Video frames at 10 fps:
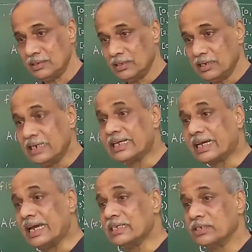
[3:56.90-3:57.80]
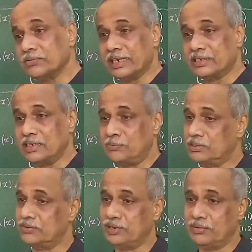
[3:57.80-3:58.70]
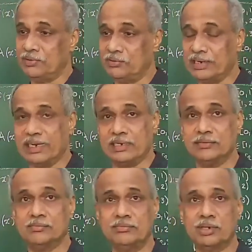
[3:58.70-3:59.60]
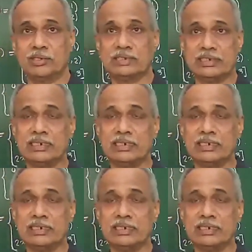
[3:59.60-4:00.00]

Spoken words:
in the case of the examples we have looked at, because it